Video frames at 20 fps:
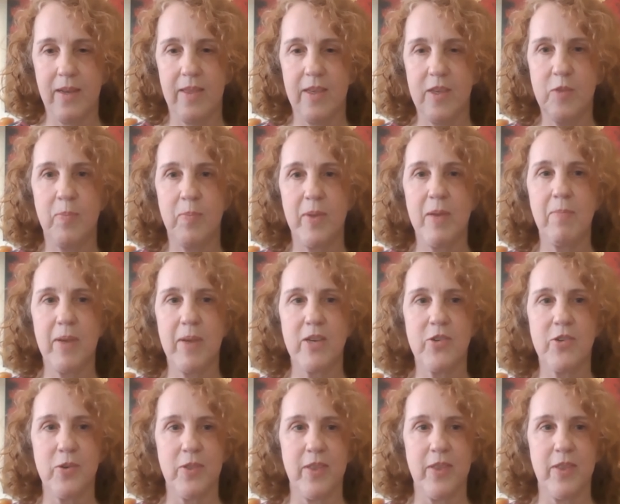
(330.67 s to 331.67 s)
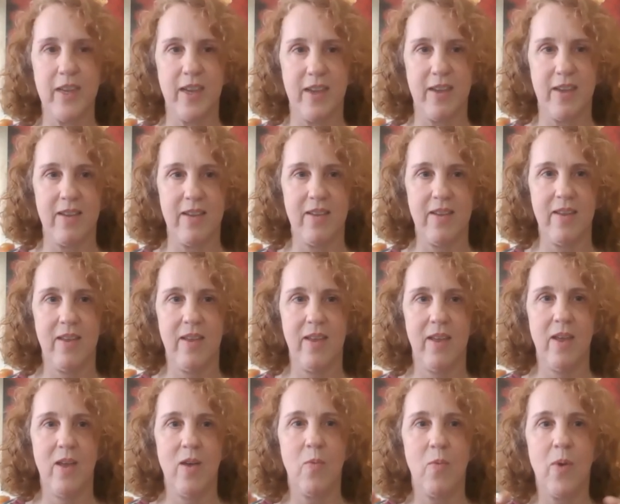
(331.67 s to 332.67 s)
this big picture thinking
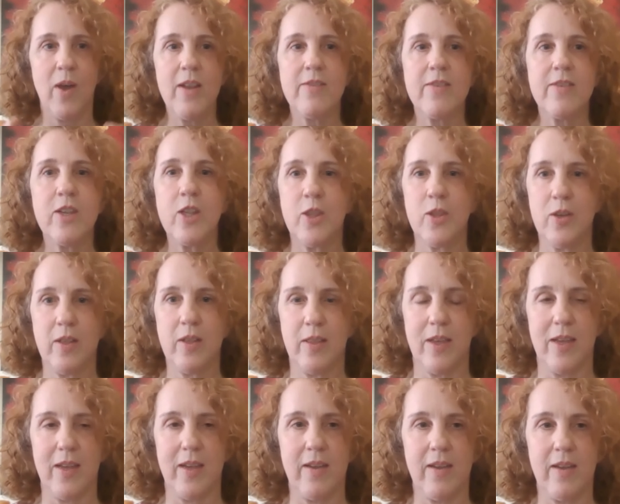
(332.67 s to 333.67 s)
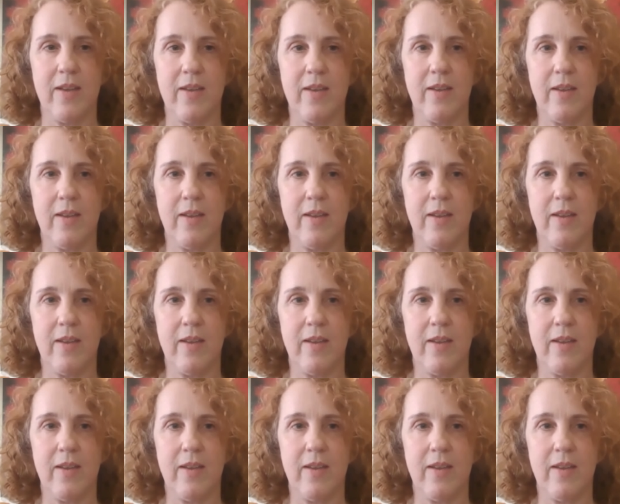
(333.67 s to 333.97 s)
what does it look like